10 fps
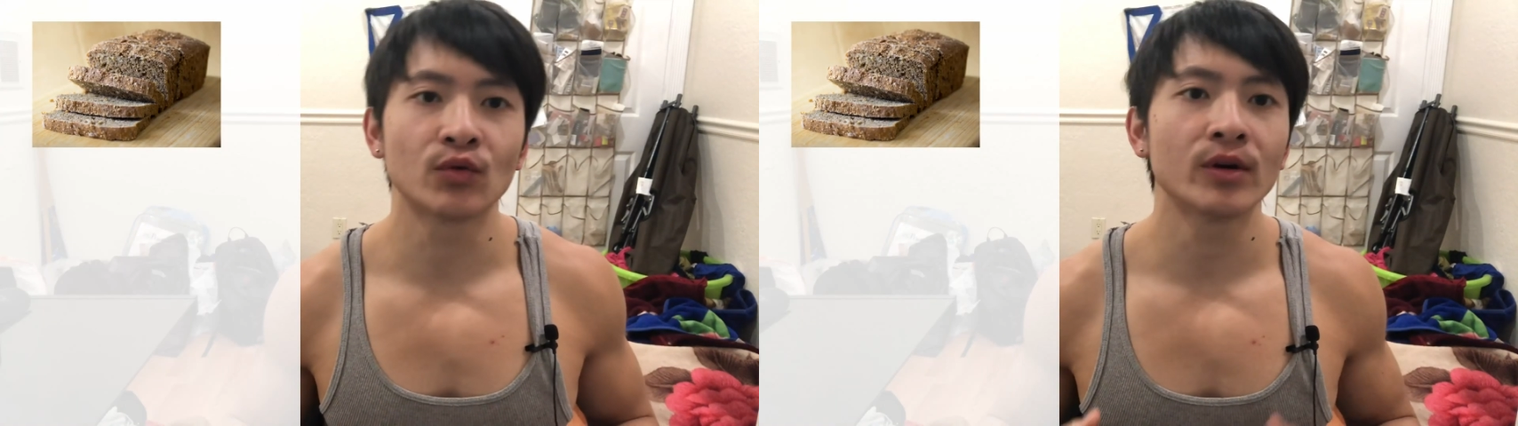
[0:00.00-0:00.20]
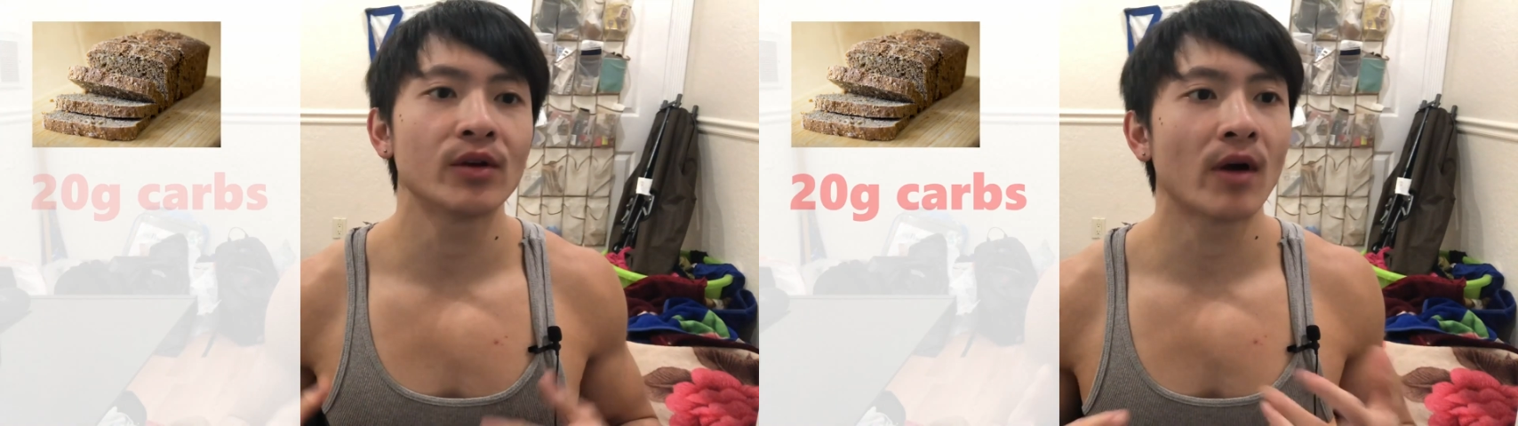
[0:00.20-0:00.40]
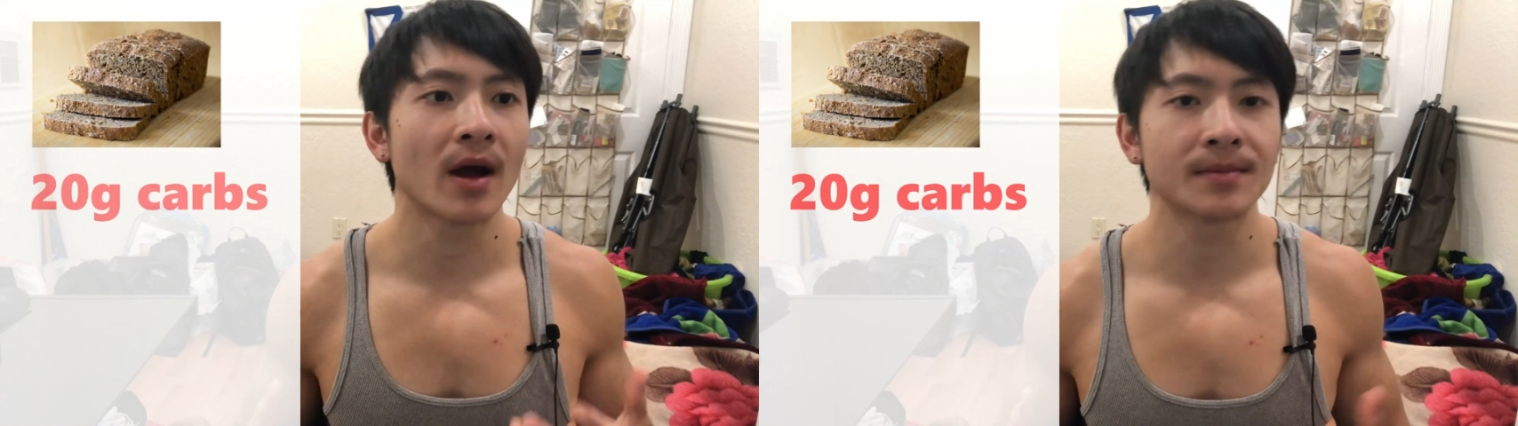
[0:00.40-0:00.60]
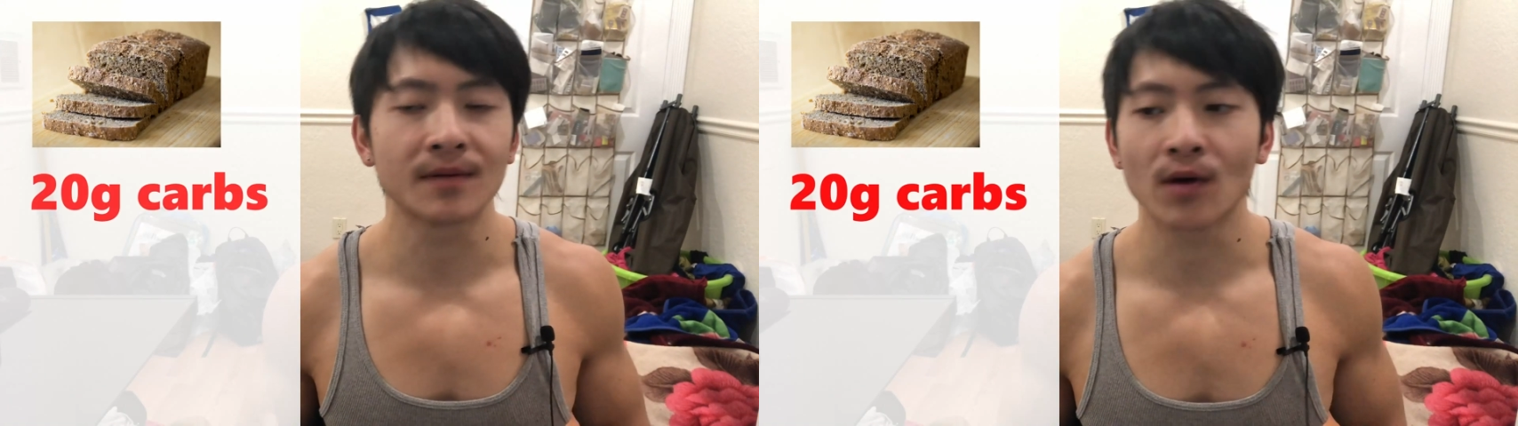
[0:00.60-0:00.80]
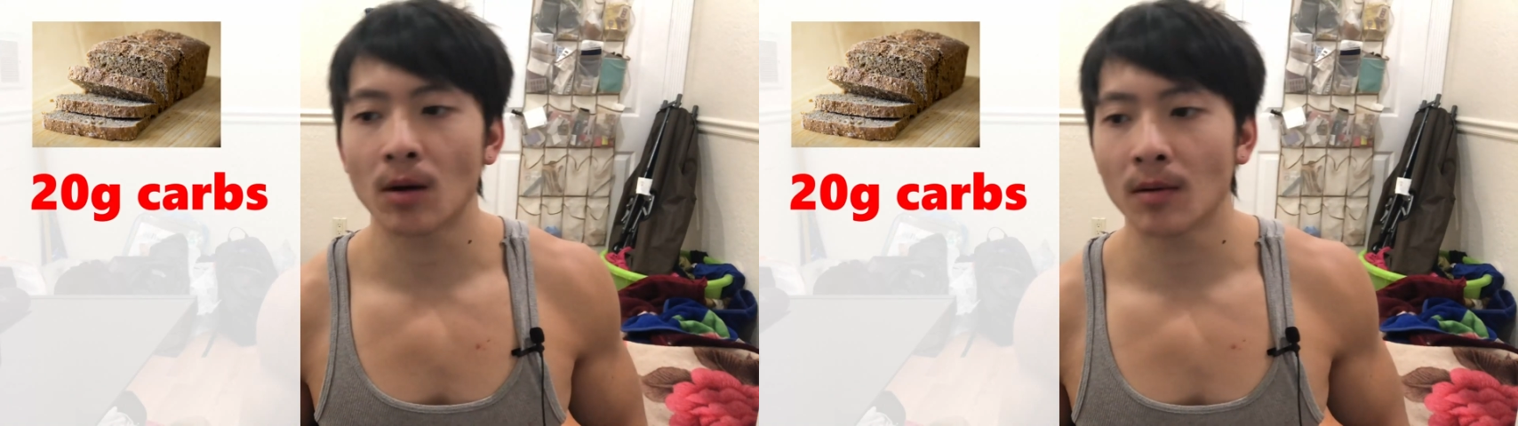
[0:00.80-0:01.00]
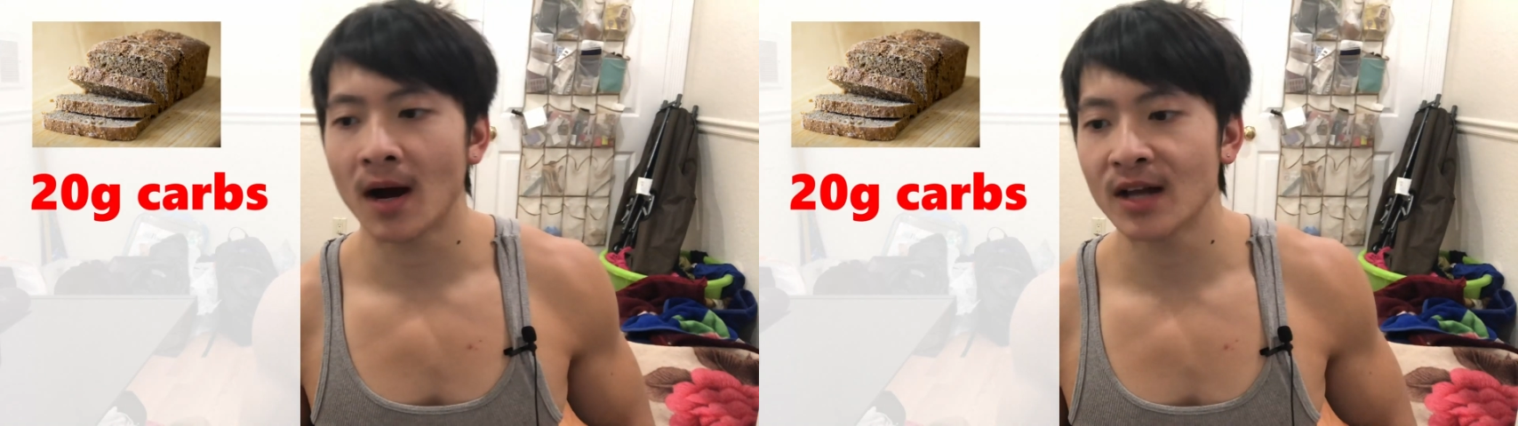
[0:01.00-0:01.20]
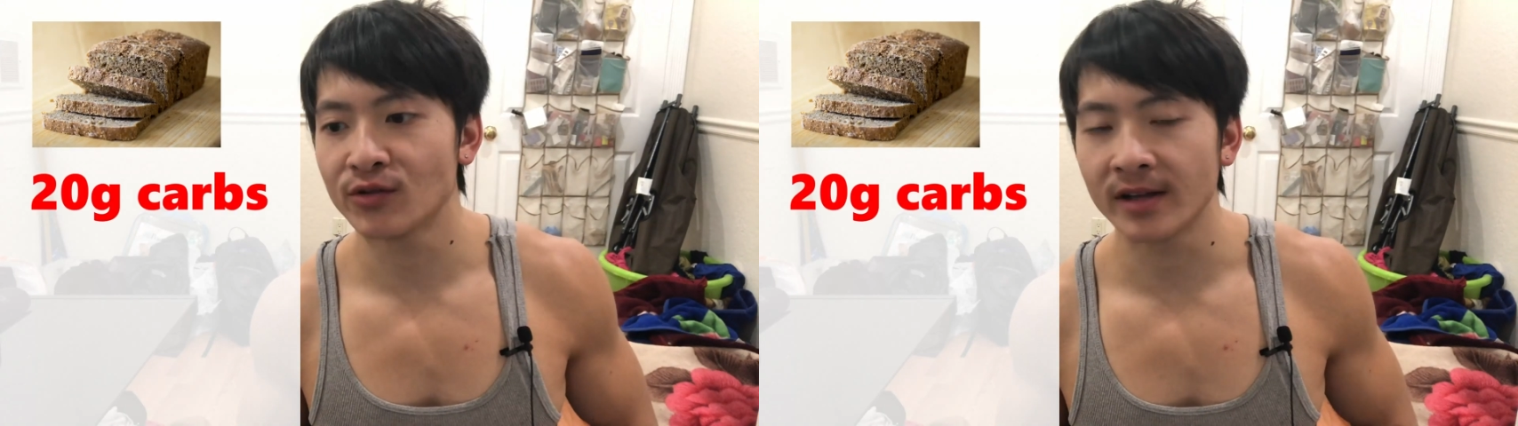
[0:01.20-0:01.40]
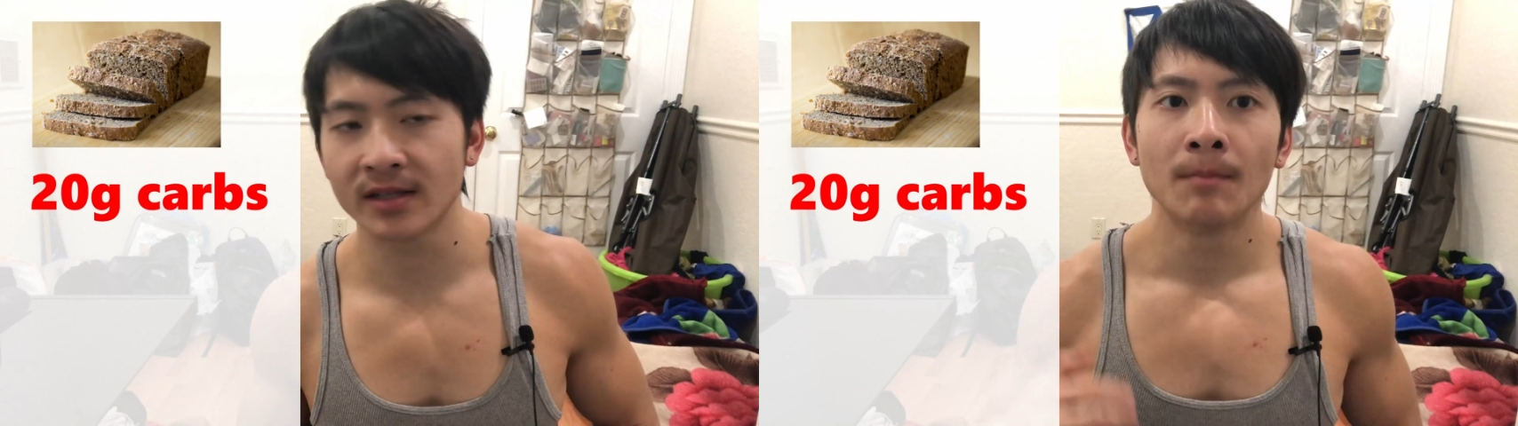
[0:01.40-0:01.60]
20 grams of
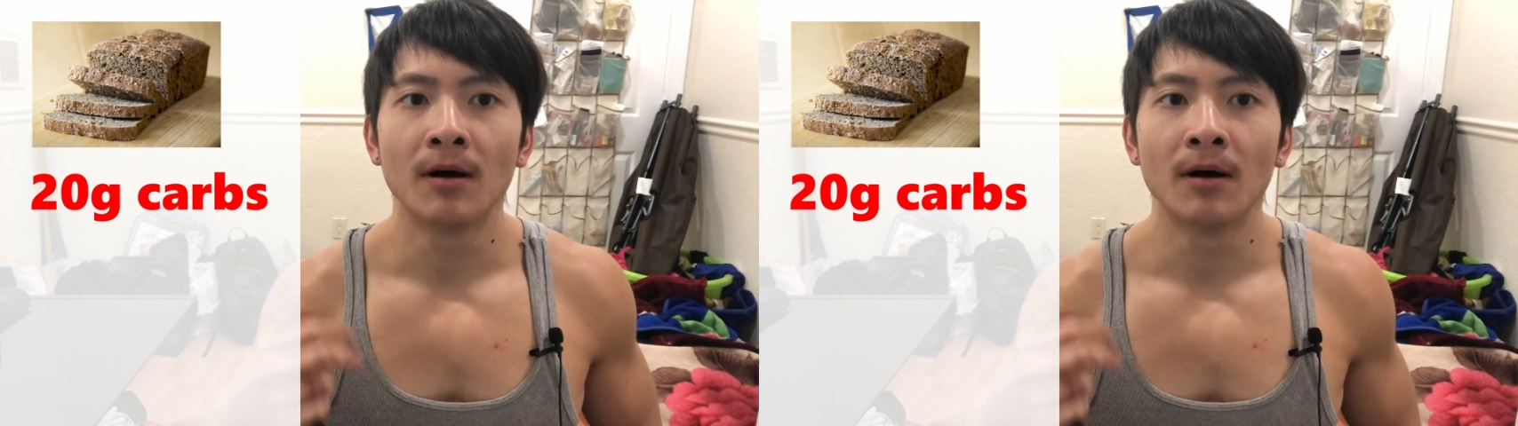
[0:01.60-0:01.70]
carbohydrates,